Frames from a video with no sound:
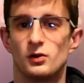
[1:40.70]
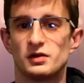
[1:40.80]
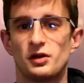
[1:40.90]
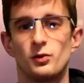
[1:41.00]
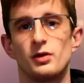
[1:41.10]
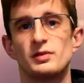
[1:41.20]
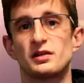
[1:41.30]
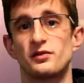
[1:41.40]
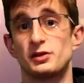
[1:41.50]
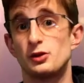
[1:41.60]
We don't know what it
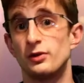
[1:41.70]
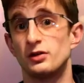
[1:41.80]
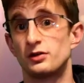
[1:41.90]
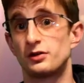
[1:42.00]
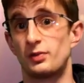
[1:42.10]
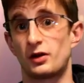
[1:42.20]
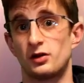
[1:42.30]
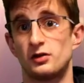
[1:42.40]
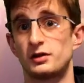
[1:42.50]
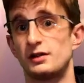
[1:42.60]
means for humans,
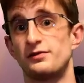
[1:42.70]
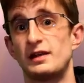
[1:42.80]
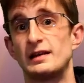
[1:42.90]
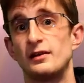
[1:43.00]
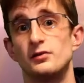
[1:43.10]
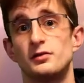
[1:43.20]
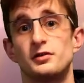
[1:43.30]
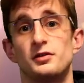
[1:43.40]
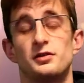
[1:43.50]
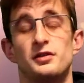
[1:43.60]
because if they lose,
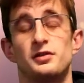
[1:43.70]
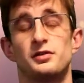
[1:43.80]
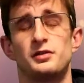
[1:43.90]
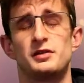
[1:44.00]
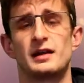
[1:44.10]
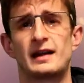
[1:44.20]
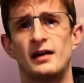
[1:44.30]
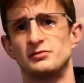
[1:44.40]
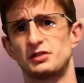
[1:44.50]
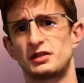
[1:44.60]
does the
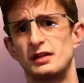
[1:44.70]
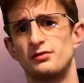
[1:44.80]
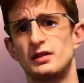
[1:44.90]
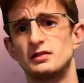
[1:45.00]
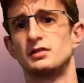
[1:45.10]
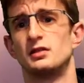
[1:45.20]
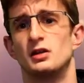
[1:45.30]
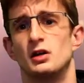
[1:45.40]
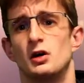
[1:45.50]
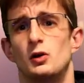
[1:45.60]
account just get erased?
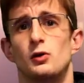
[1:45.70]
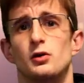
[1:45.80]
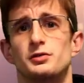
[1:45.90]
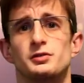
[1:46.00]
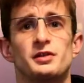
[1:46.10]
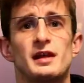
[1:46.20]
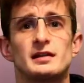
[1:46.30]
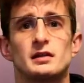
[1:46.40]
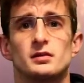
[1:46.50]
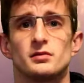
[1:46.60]
Or do
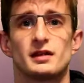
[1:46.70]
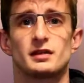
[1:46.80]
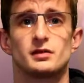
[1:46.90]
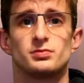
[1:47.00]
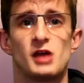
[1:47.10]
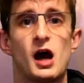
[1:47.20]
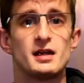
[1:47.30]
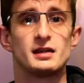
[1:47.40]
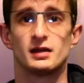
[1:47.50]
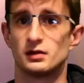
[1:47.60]
they, like,
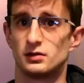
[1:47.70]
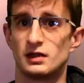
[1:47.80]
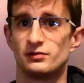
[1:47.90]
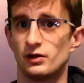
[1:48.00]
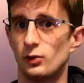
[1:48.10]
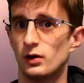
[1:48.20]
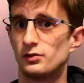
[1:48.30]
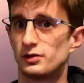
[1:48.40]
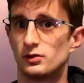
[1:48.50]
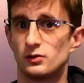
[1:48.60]
die in the real
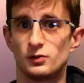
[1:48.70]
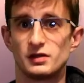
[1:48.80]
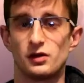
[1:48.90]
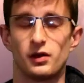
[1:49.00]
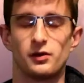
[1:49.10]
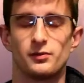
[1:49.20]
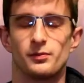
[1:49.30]
world? We don't know.